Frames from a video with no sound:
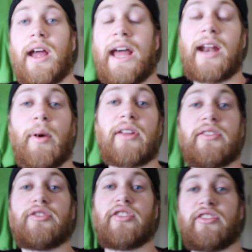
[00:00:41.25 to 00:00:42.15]
And I'm
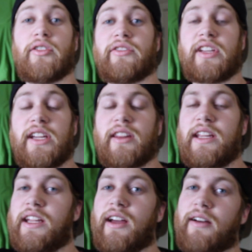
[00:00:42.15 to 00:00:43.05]
also just using
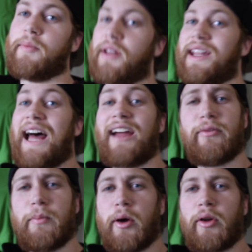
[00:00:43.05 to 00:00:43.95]
the
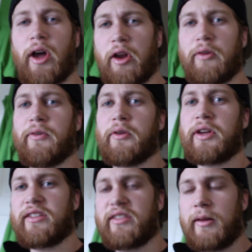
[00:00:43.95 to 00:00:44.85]
live mode
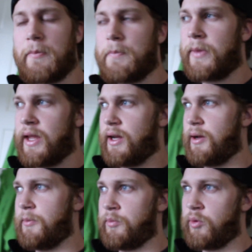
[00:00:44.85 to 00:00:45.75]
autofocus.
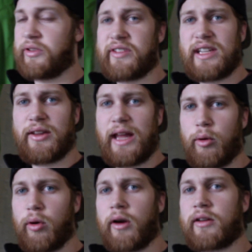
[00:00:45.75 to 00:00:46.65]
We'll see how
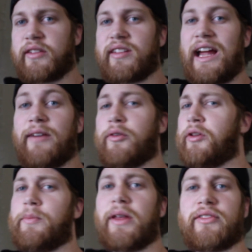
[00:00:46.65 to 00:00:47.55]
that works. I haven't
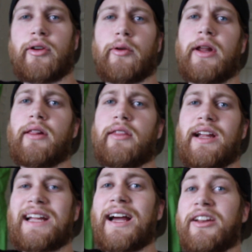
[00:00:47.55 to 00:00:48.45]
really messed around with anything.
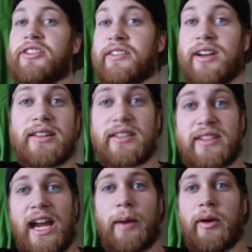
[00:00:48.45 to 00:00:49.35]
I kind of just got this
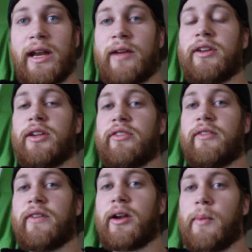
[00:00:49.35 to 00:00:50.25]
camera and haven't used
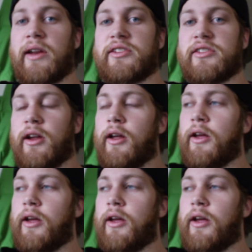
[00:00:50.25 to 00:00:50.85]
it very much.